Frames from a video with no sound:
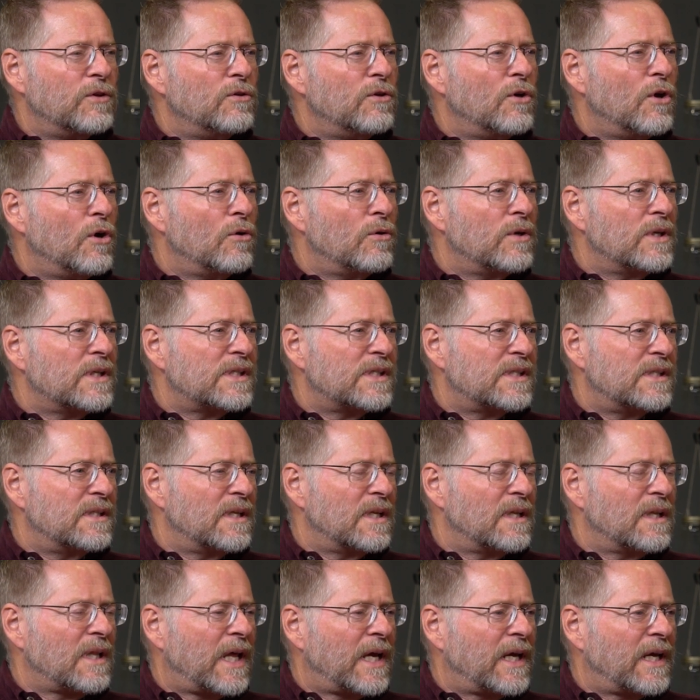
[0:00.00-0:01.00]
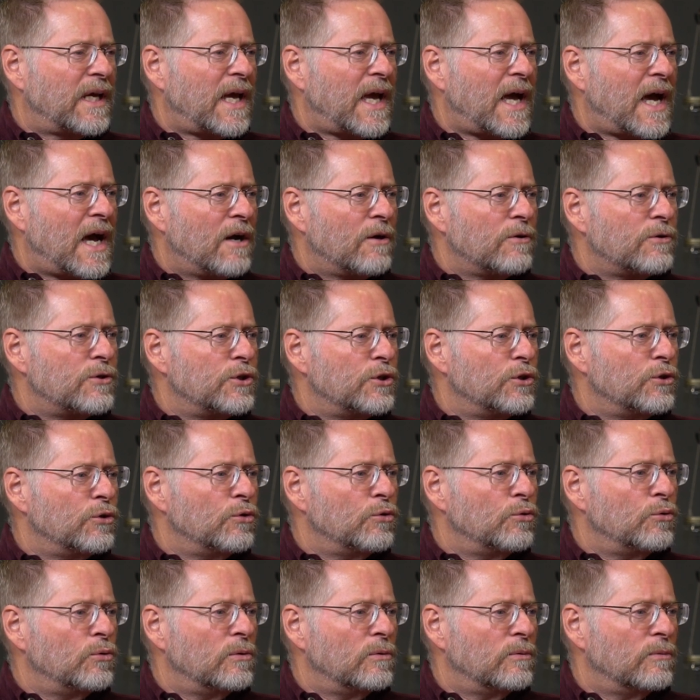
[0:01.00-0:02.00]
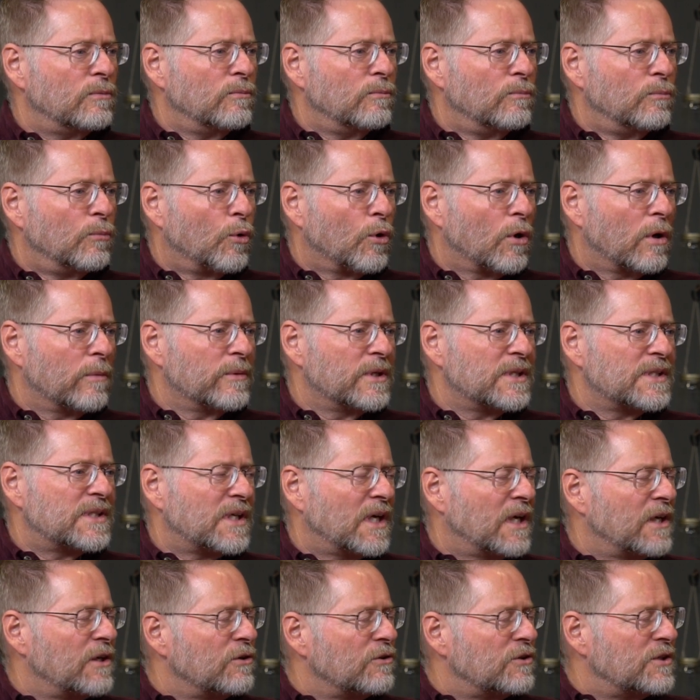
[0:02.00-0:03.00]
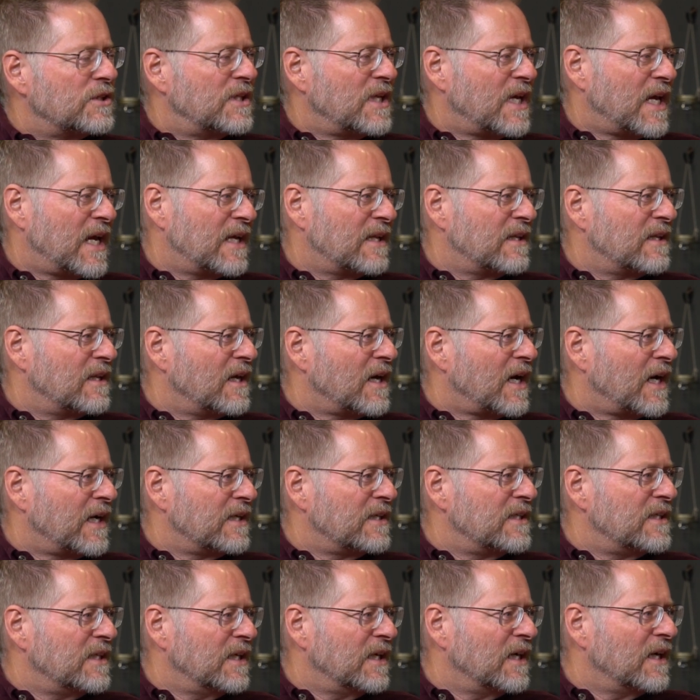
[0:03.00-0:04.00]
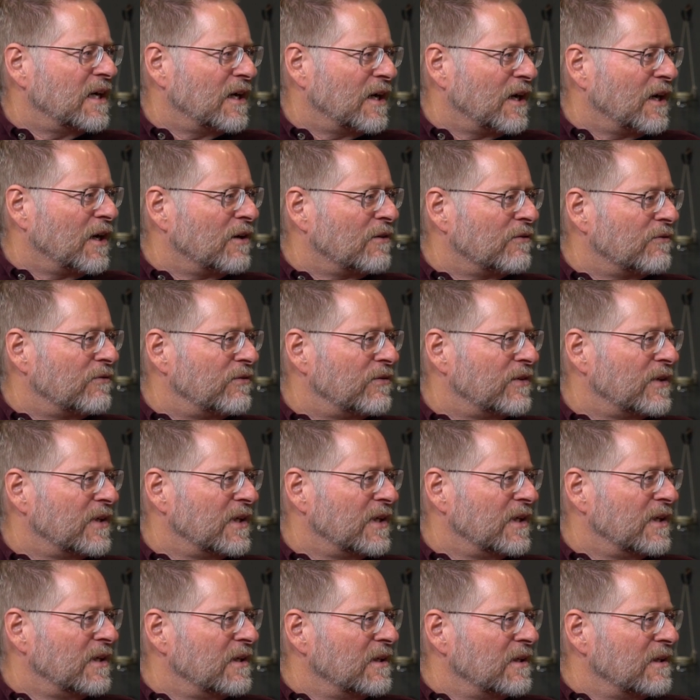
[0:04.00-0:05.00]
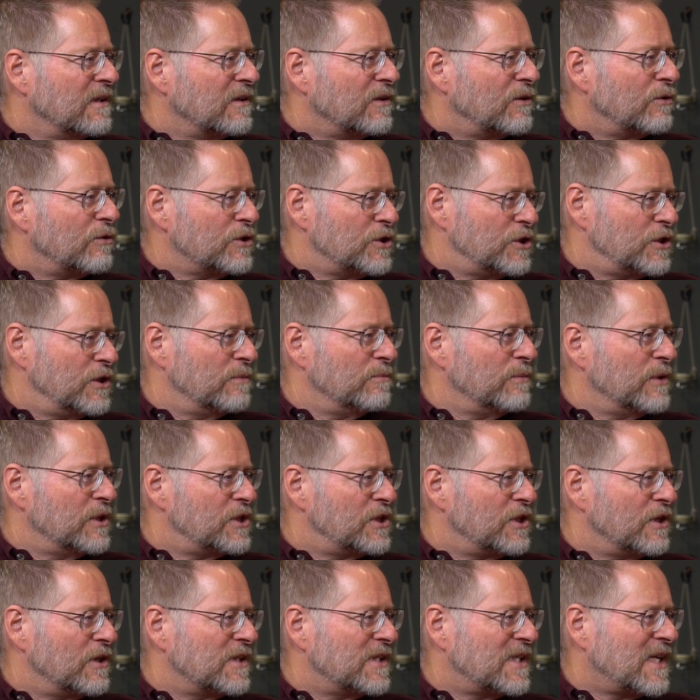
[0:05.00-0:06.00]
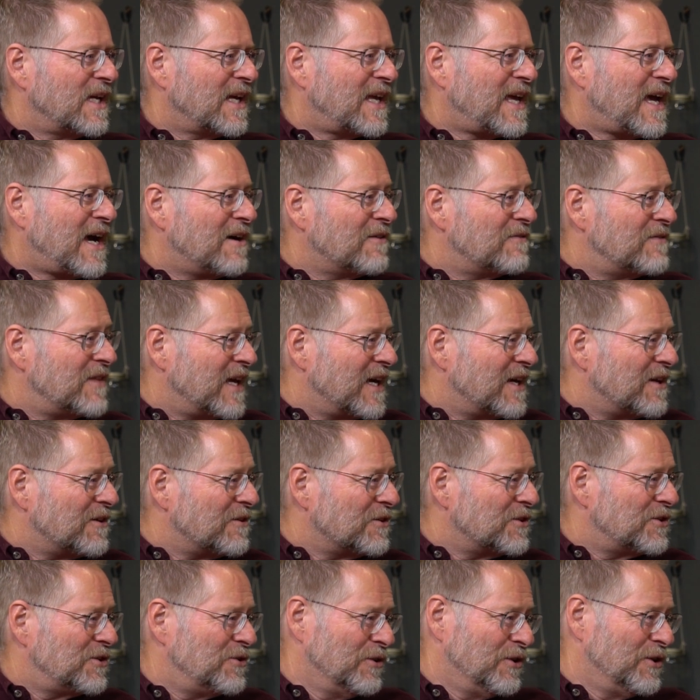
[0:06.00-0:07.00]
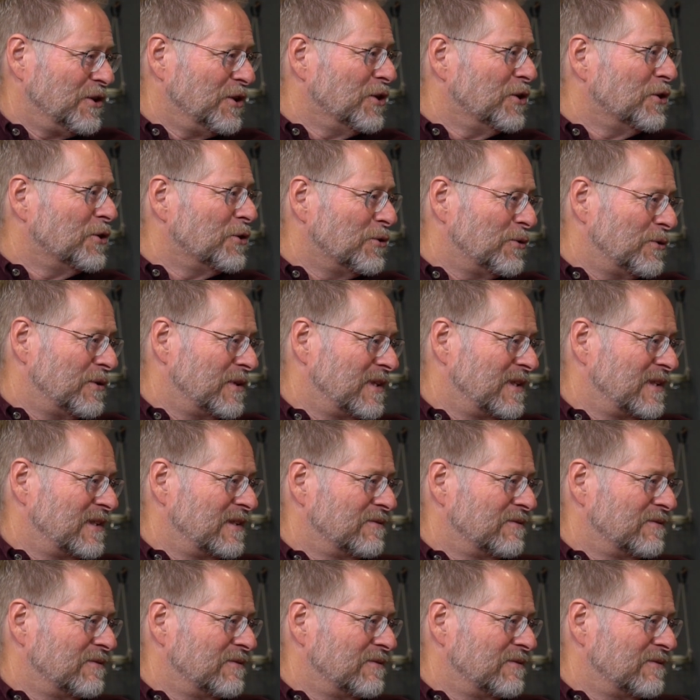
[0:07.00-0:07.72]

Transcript: you noticed, like, how do Mormons understand the idea of Christian missionaries? Like, how have they understood you, yeah,